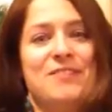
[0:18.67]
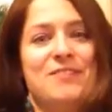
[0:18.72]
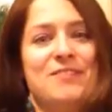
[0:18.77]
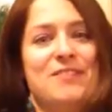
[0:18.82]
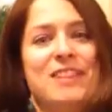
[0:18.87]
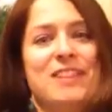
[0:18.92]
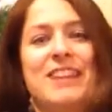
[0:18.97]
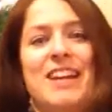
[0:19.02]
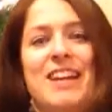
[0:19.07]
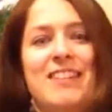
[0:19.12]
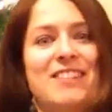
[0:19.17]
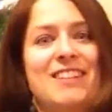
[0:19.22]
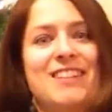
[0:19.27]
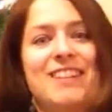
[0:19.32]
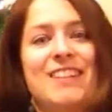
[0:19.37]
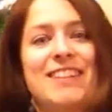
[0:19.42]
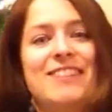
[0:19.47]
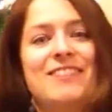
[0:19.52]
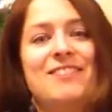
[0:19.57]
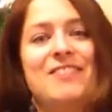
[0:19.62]
with
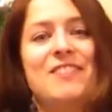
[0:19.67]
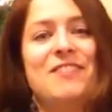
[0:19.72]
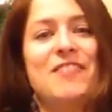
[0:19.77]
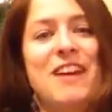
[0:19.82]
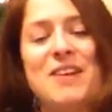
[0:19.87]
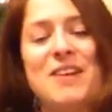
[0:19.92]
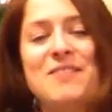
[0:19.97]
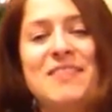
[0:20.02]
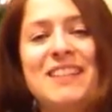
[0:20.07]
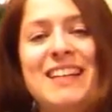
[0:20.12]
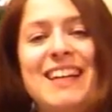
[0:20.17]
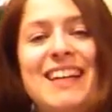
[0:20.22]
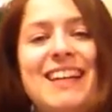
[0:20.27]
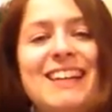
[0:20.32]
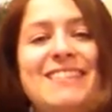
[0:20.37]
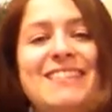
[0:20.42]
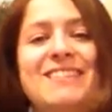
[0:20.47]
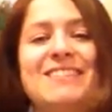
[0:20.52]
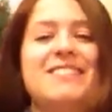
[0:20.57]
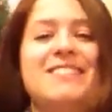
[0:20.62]
everything, family
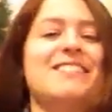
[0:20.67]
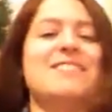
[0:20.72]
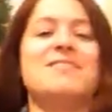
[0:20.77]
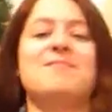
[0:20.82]
and